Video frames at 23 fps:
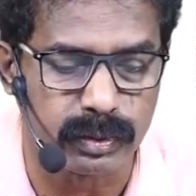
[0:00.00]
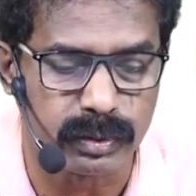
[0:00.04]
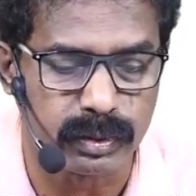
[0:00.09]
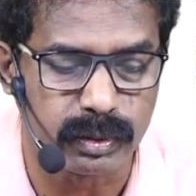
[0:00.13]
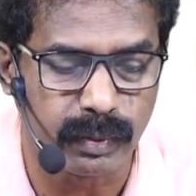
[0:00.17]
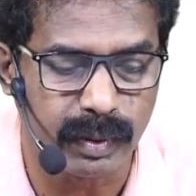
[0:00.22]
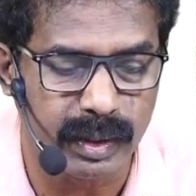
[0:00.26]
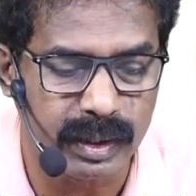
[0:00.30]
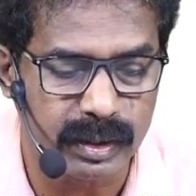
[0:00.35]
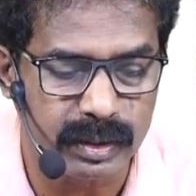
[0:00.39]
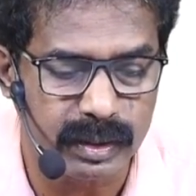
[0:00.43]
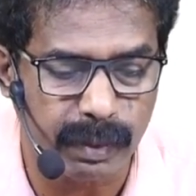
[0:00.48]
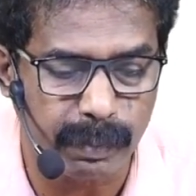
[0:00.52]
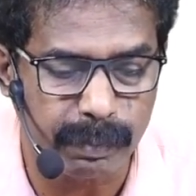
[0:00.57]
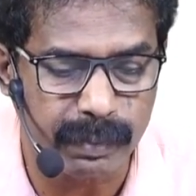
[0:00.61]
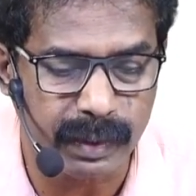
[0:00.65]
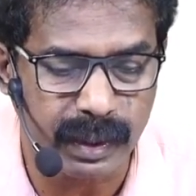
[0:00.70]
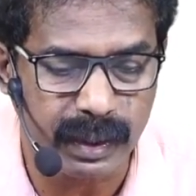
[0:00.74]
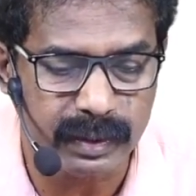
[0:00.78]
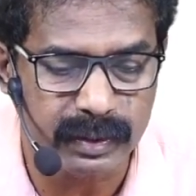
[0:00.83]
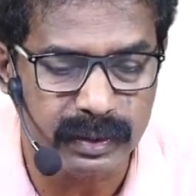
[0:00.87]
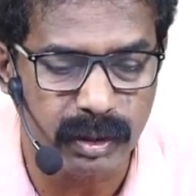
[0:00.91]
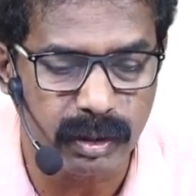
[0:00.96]
So when you
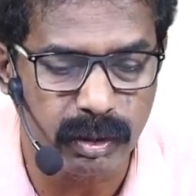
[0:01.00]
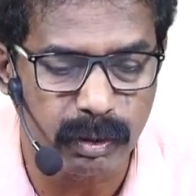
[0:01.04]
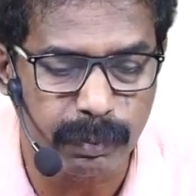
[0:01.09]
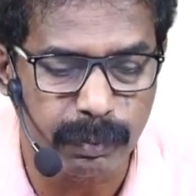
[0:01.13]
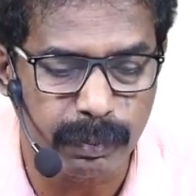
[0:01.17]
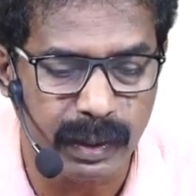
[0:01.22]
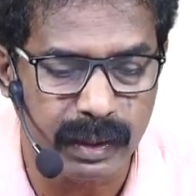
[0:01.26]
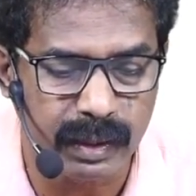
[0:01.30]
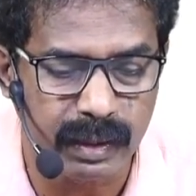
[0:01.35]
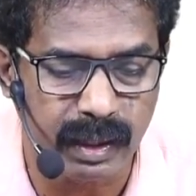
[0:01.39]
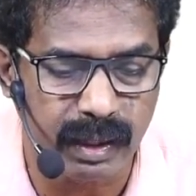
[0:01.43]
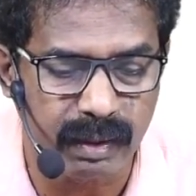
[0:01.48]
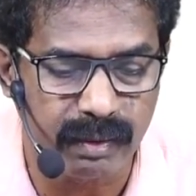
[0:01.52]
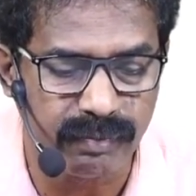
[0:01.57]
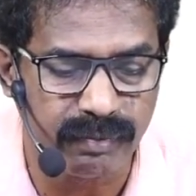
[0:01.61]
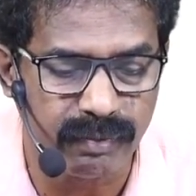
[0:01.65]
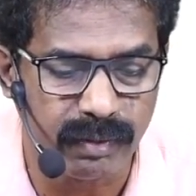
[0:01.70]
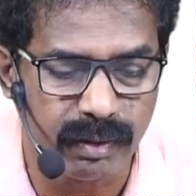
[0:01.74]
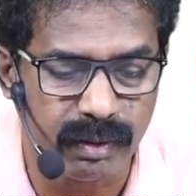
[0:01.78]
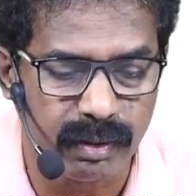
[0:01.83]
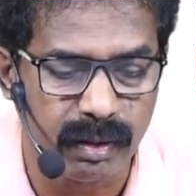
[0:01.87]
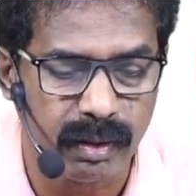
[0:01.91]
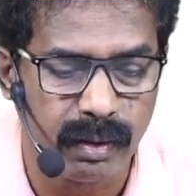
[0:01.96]
subtract
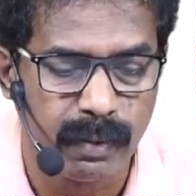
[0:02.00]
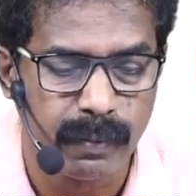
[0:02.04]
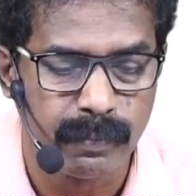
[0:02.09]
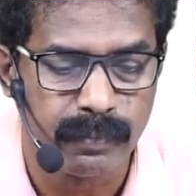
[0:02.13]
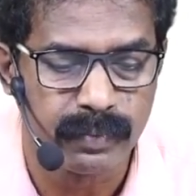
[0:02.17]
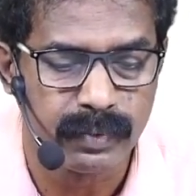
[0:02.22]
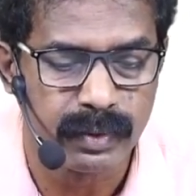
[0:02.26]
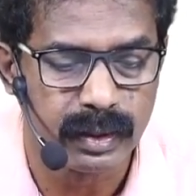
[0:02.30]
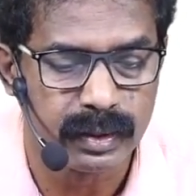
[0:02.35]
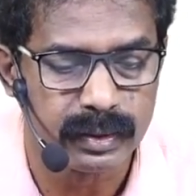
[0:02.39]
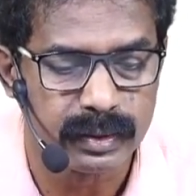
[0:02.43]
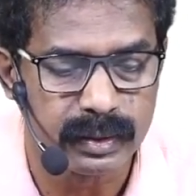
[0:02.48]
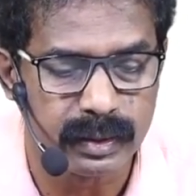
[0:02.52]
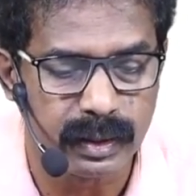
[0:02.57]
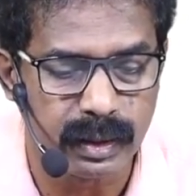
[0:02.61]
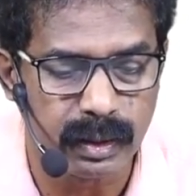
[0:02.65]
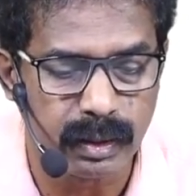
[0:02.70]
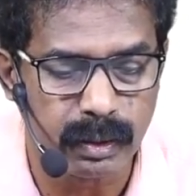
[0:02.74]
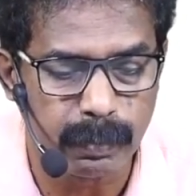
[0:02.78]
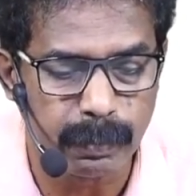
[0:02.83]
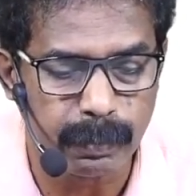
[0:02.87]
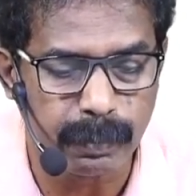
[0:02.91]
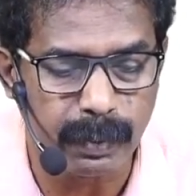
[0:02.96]
0.84,
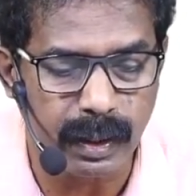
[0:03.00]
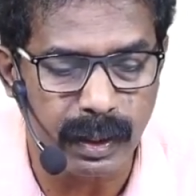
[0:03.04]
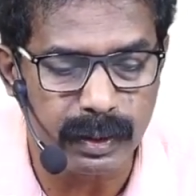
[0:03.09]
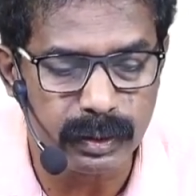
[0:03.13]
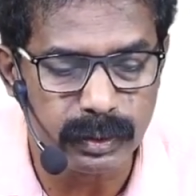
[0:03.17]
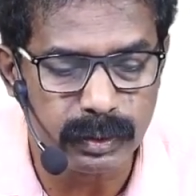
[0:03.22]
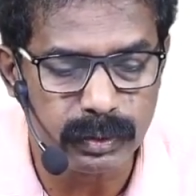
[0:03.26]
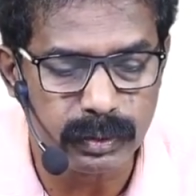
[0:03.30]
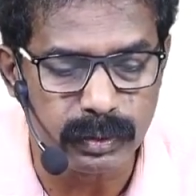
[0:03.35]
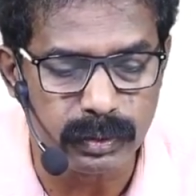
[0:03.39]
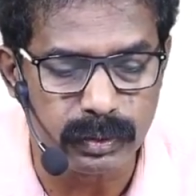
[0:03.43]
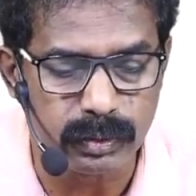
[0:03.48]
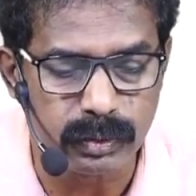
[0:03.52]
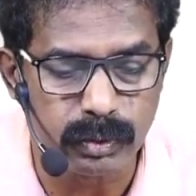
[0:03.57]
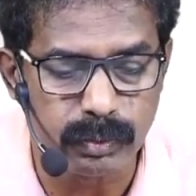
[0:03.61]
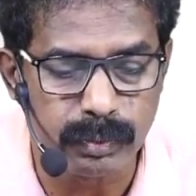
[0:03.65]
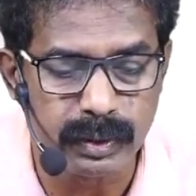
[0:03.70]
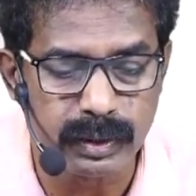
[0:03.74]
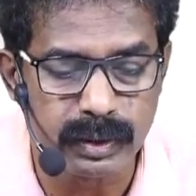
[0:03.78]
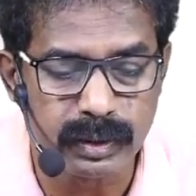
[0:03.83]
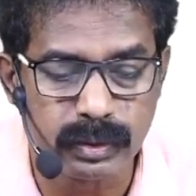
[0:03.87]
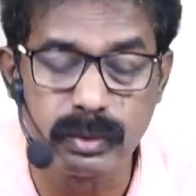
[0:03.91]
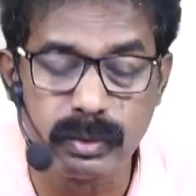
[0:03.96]
0.2, 2
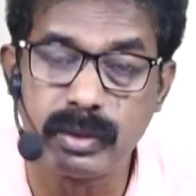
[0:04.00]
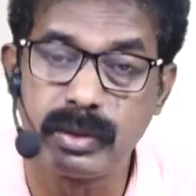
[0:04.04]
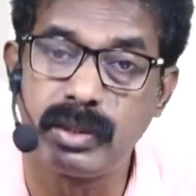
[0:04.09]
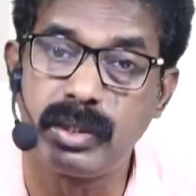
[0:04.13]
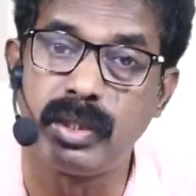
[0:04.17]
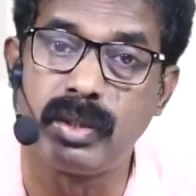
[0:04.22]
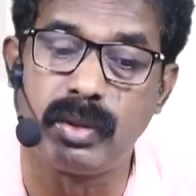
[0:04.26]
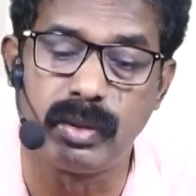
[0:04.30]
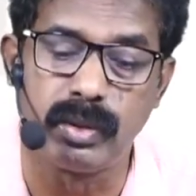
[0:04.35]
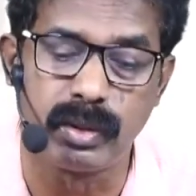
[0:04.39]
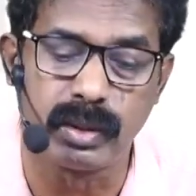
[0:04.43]
means 20.